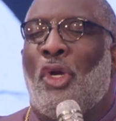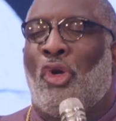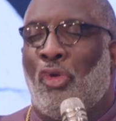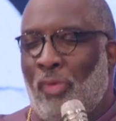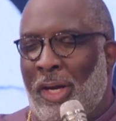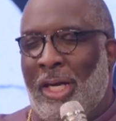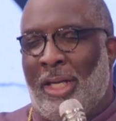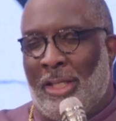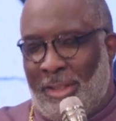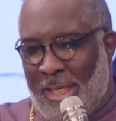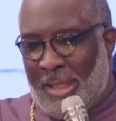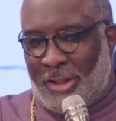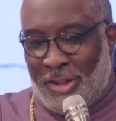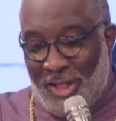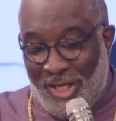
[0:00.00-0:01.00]
Greek
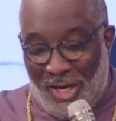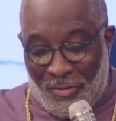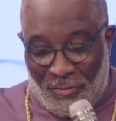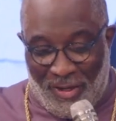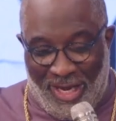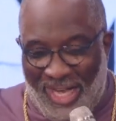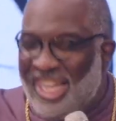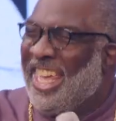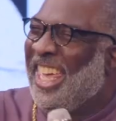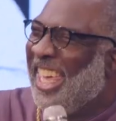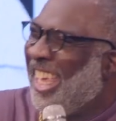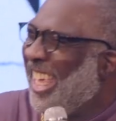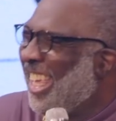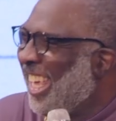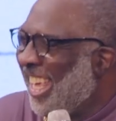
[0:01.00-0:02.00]
dictionary.
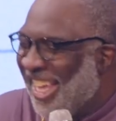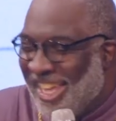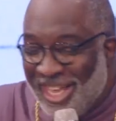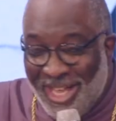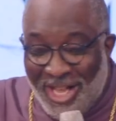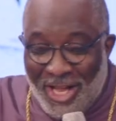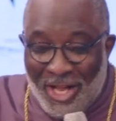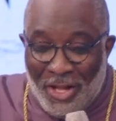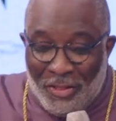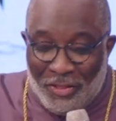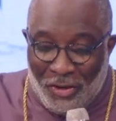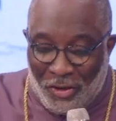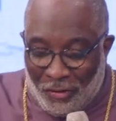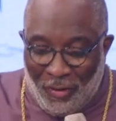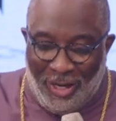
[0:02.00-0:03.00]
The
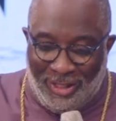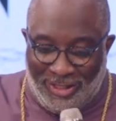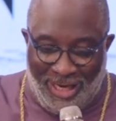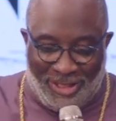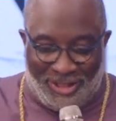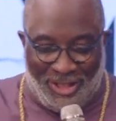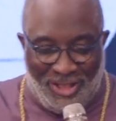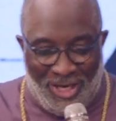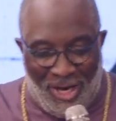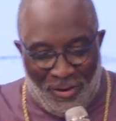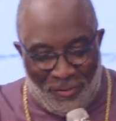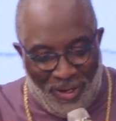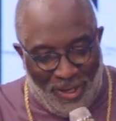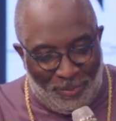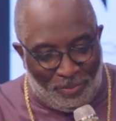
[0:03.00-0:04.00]
Greek
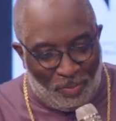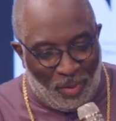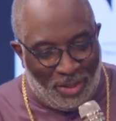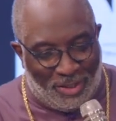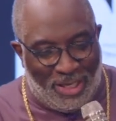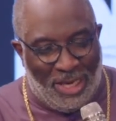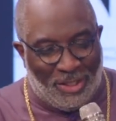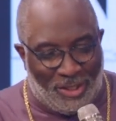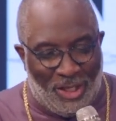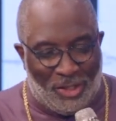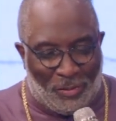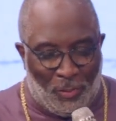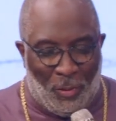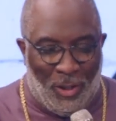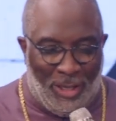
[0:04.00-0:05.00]
dictionary says
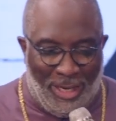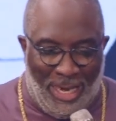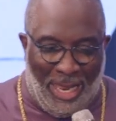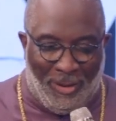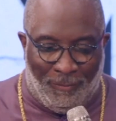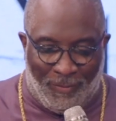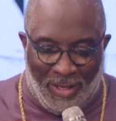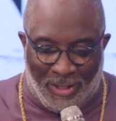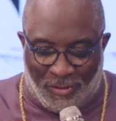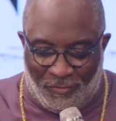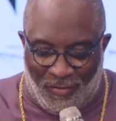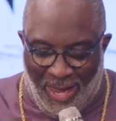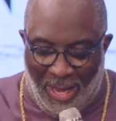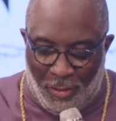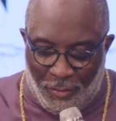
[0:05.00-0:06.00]
this word life is
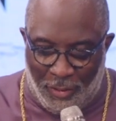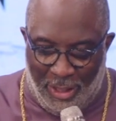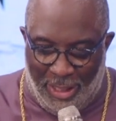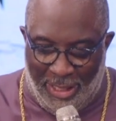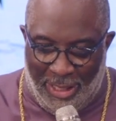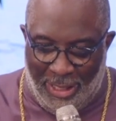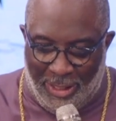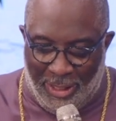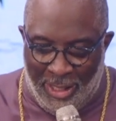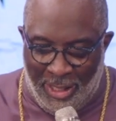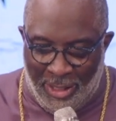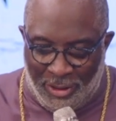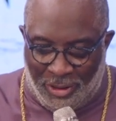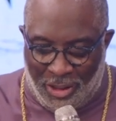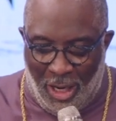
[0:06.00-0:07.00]
found in
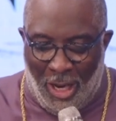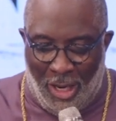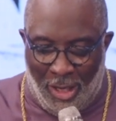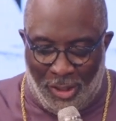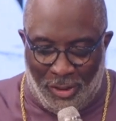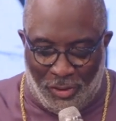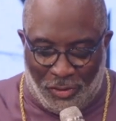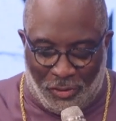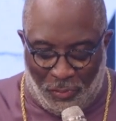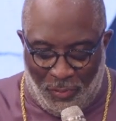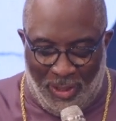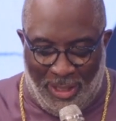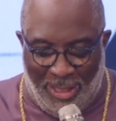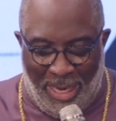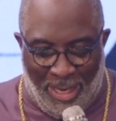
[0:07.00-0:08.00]
John
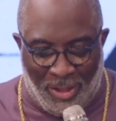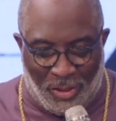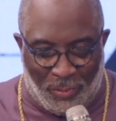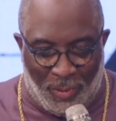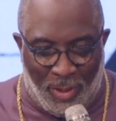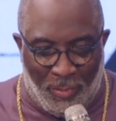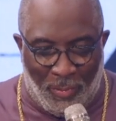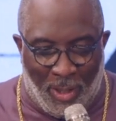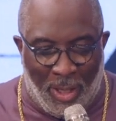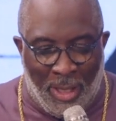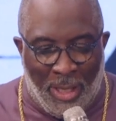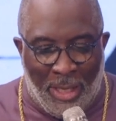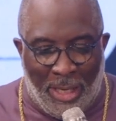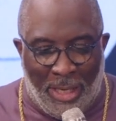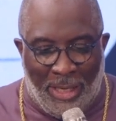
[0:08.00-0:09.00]
twenty and twenty-one.
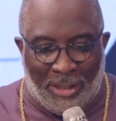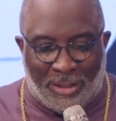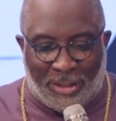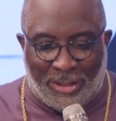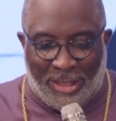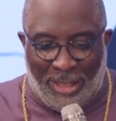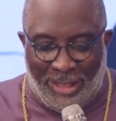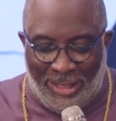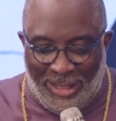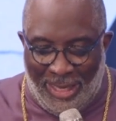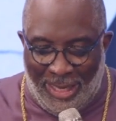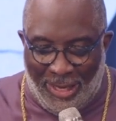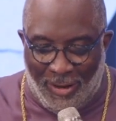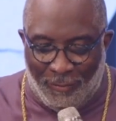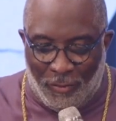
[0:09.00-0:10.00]
It's to
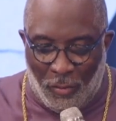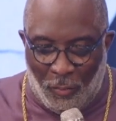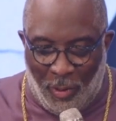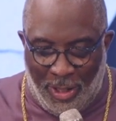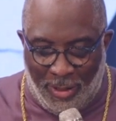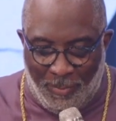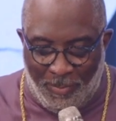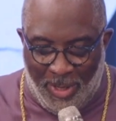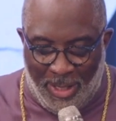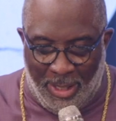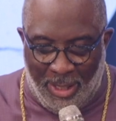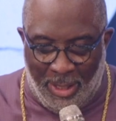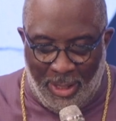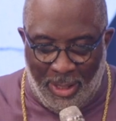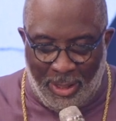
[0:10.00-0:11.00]
live, wait a
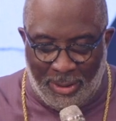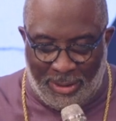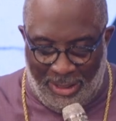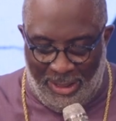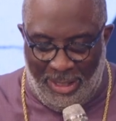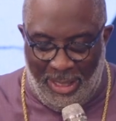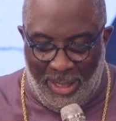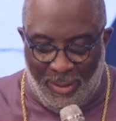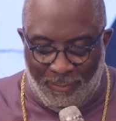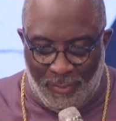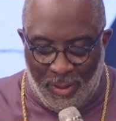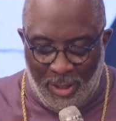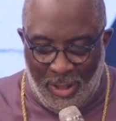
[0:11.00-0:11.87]
minute, to live.